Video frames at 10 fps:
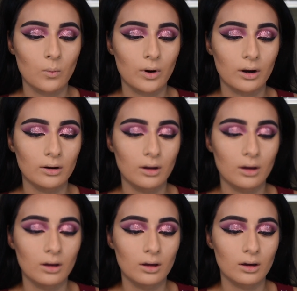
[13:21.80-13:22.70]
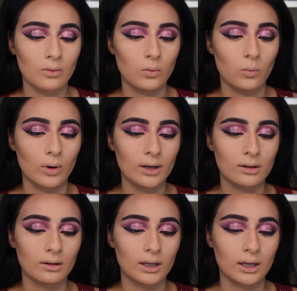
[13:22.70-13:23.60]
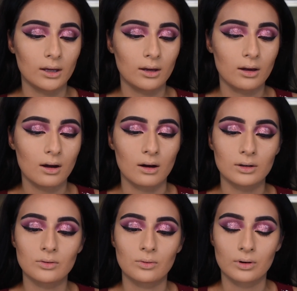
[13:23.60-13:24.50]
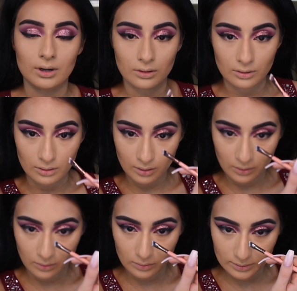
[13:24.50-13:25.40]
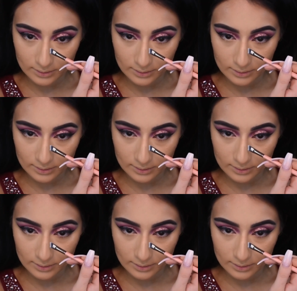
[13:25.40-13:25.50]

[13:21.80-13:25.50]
We're gonna quickly contour the nose.